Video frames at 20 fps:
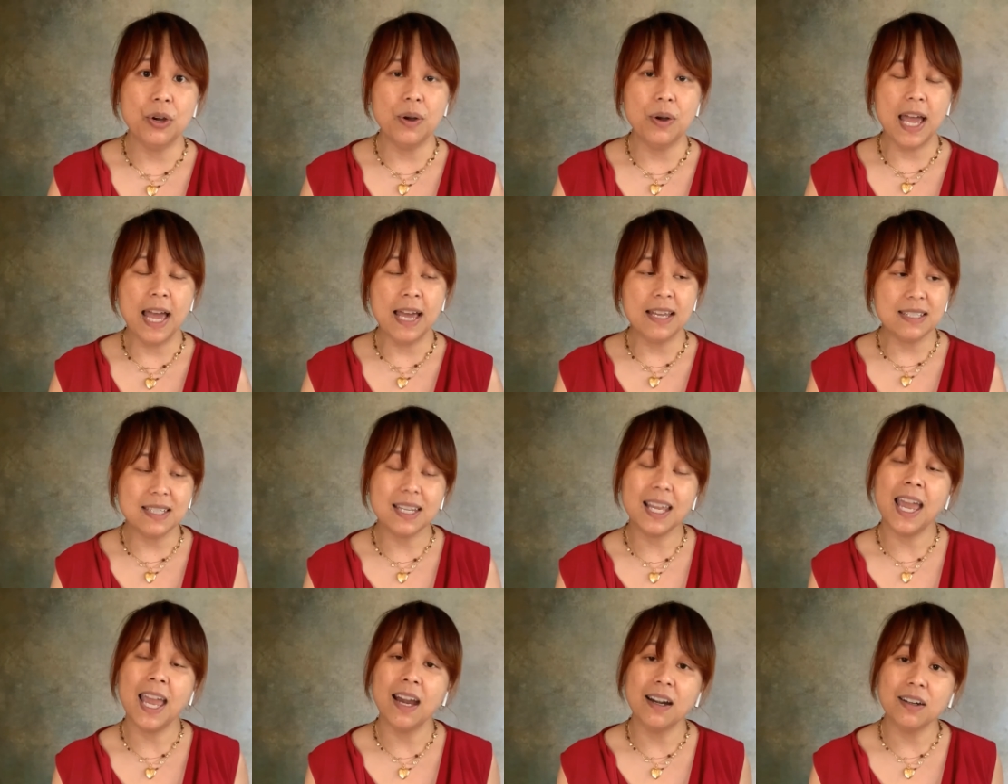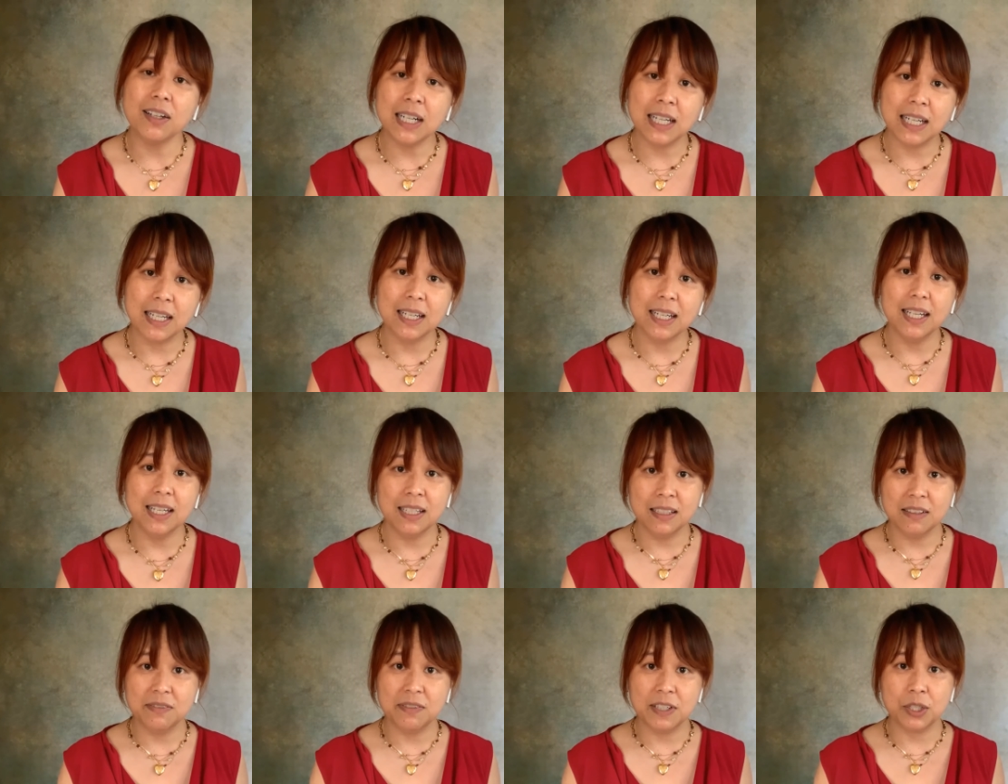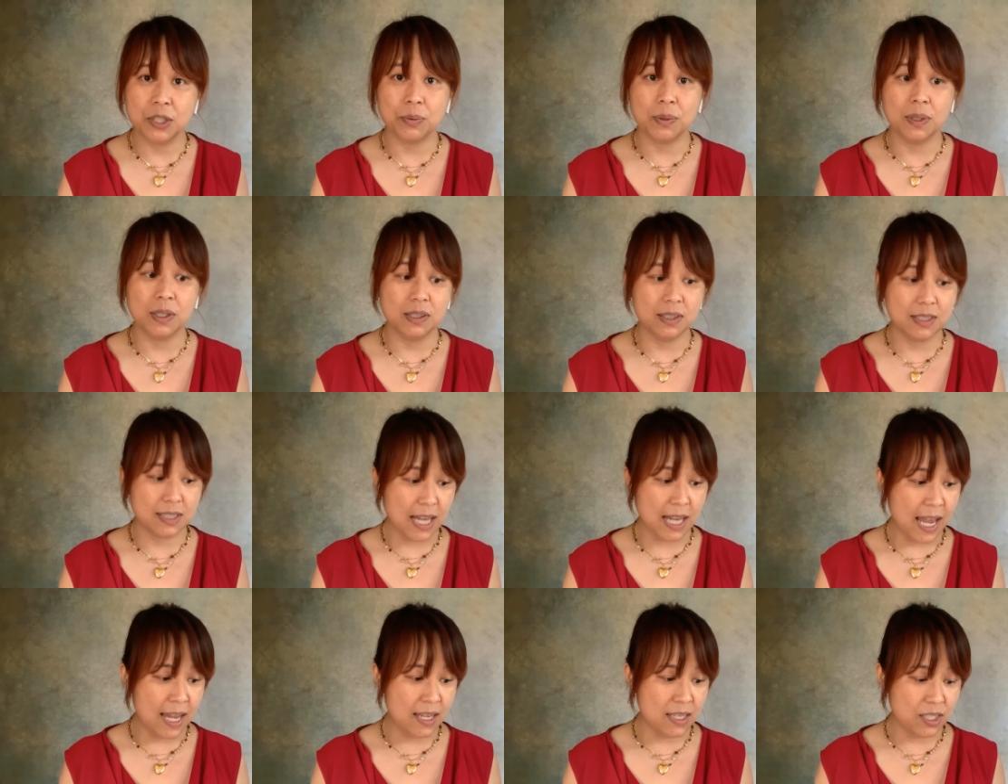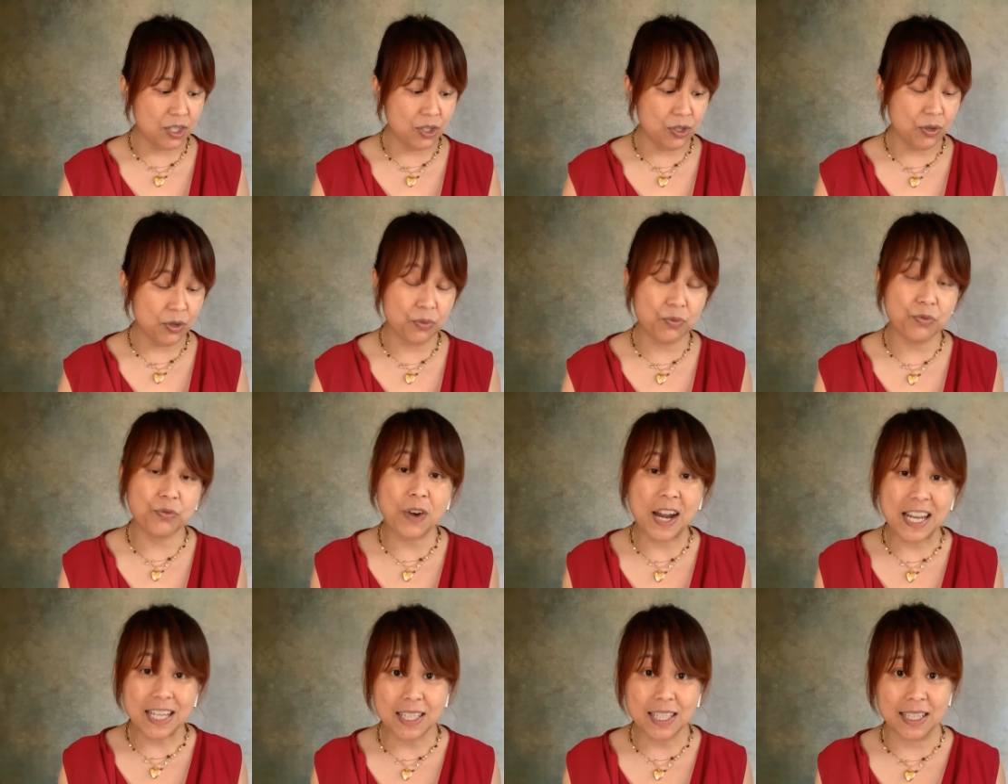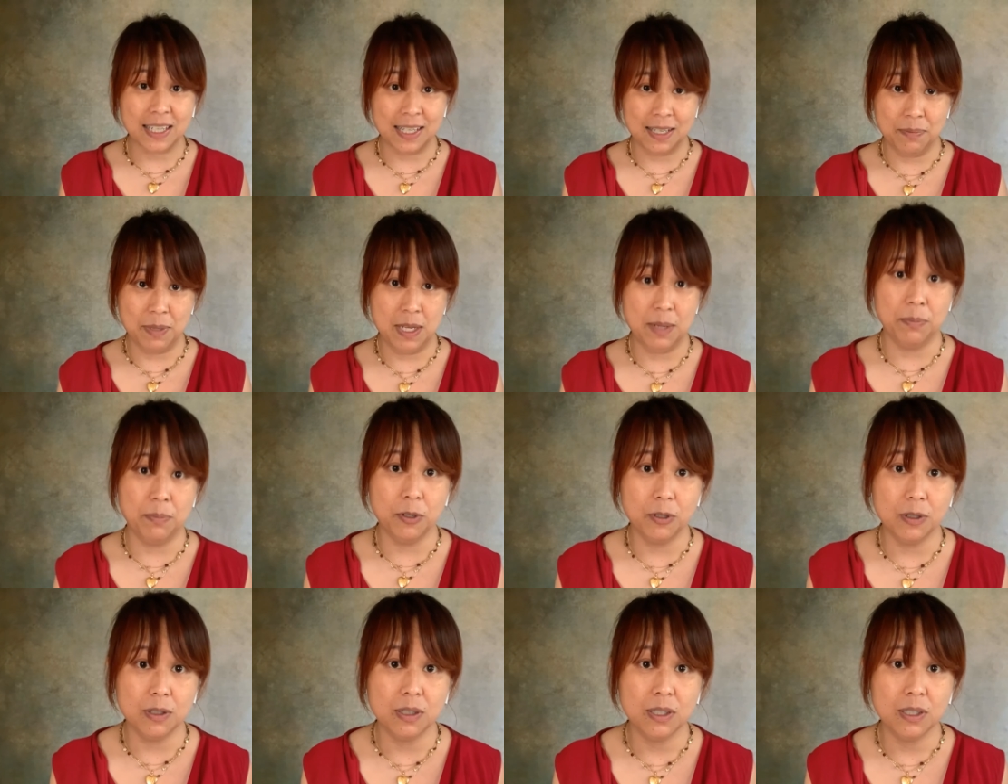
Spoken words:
as caring individuals, as, friendly people.